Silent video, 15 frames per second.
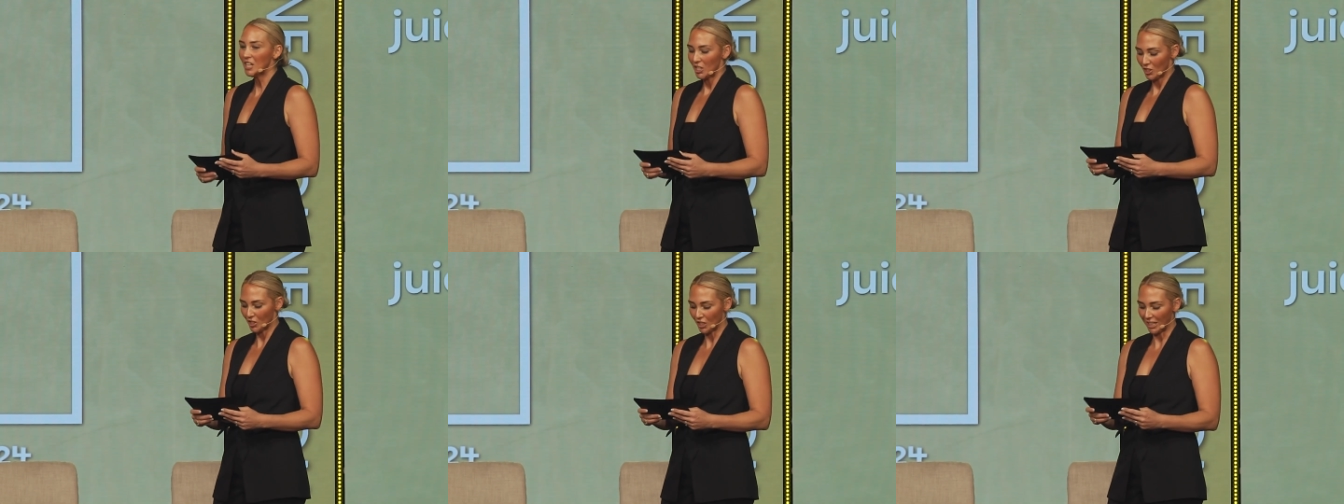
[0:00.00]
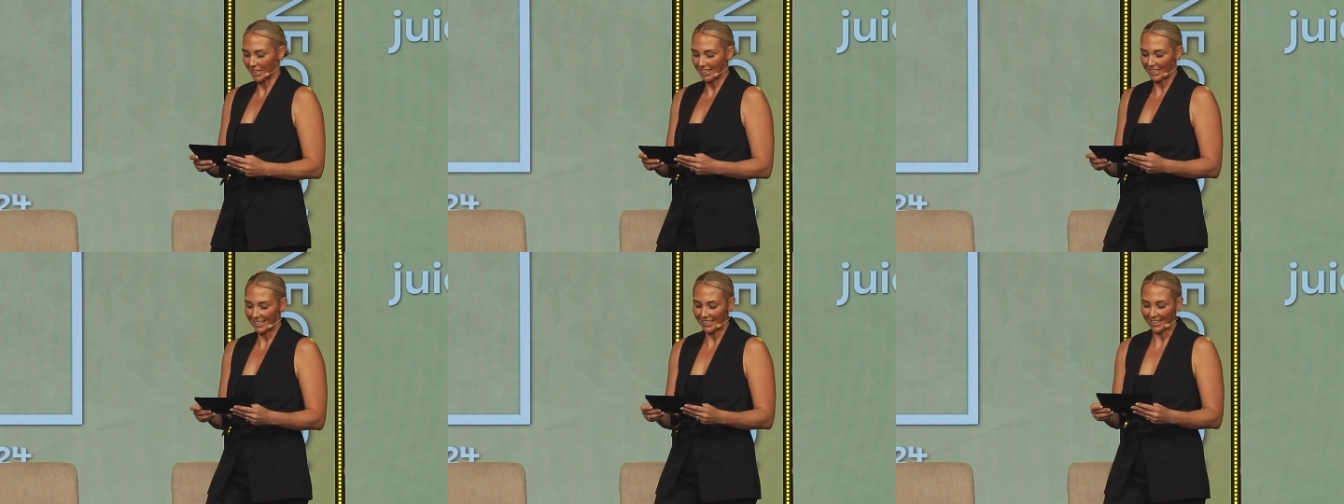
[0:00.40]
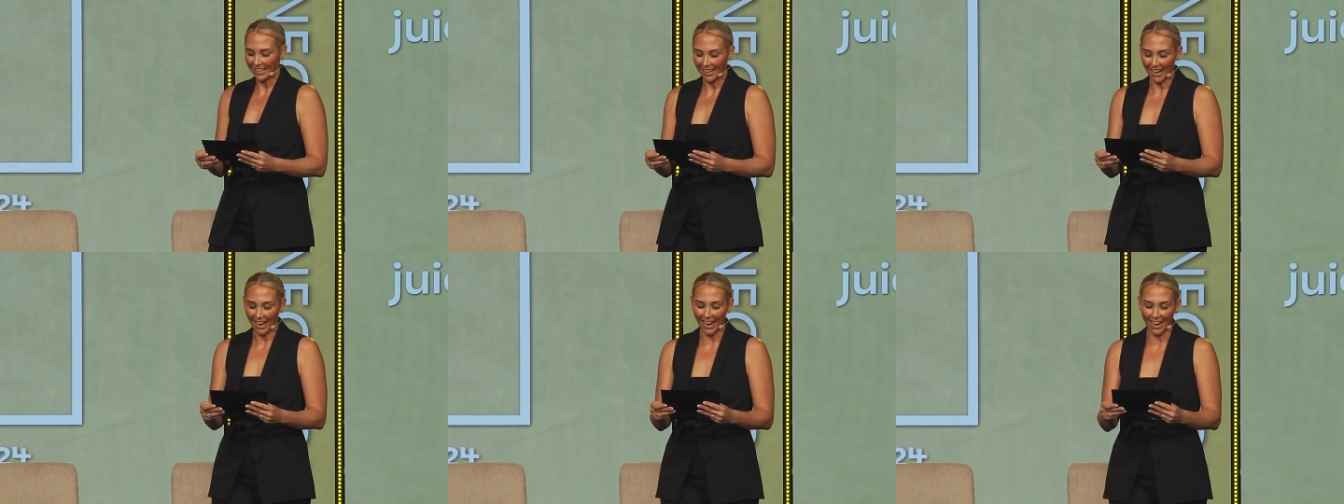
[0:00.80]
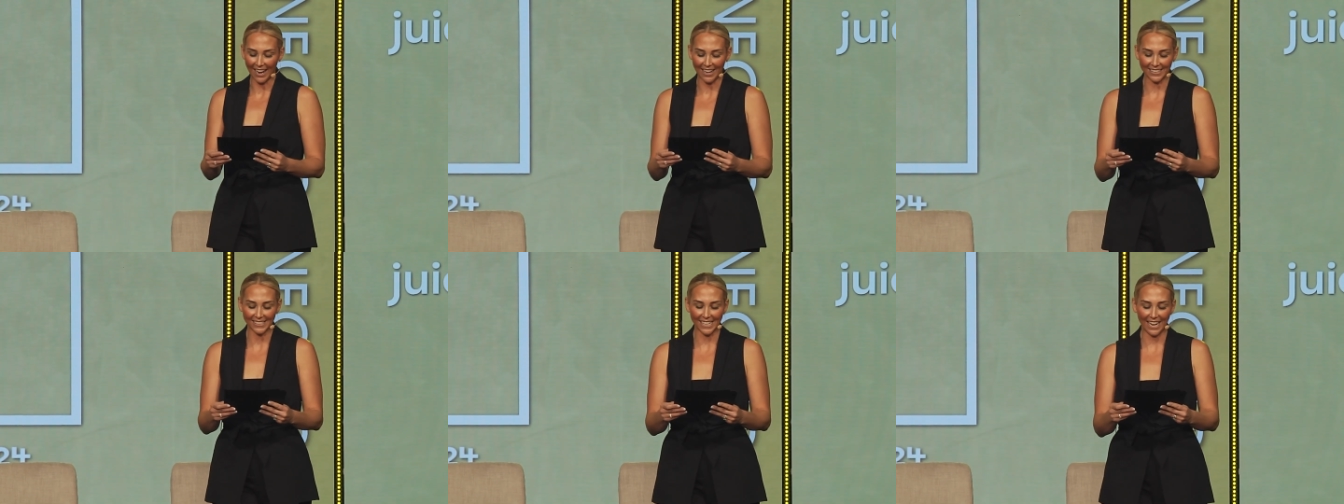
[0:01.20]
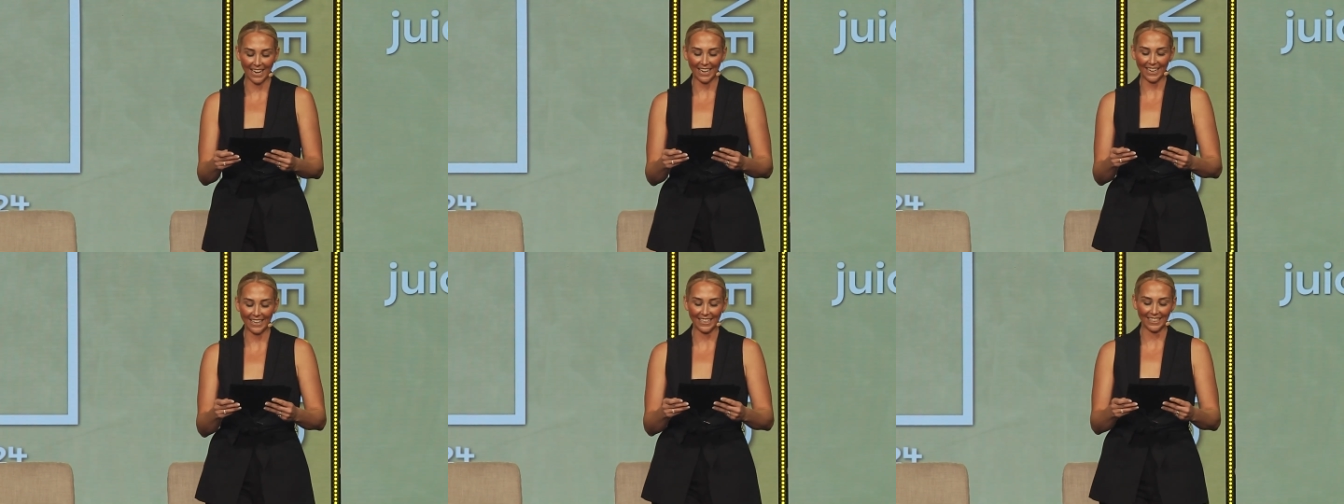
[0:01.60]
She has
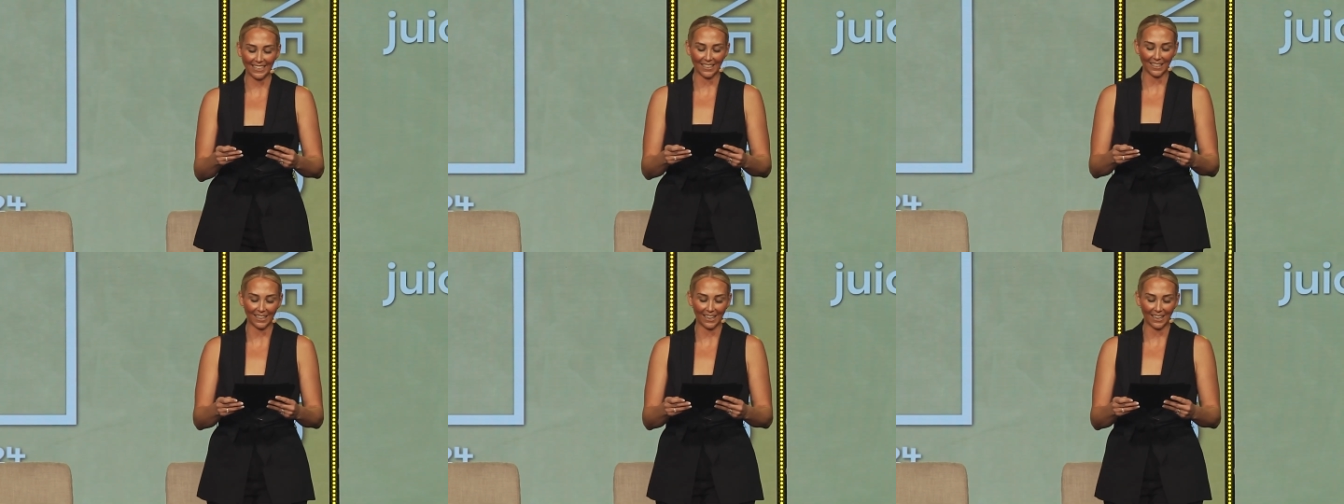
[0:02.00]
a,